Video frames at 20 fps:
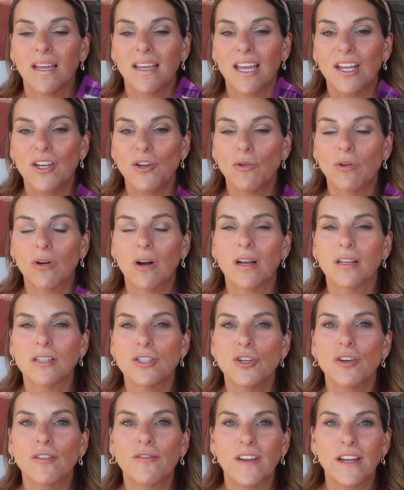Can you
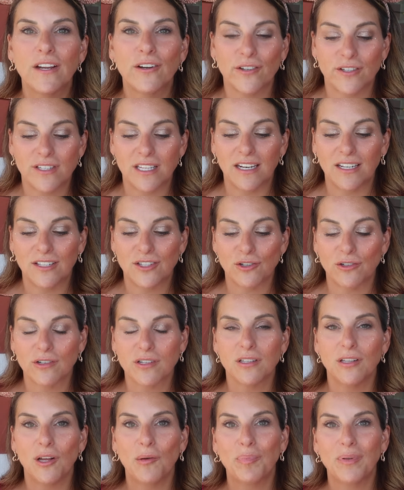cross your fingers that it's
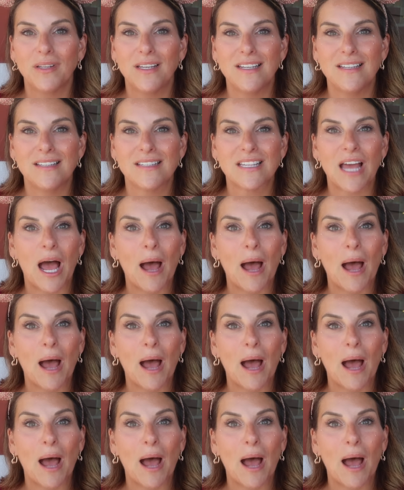Ursula, please?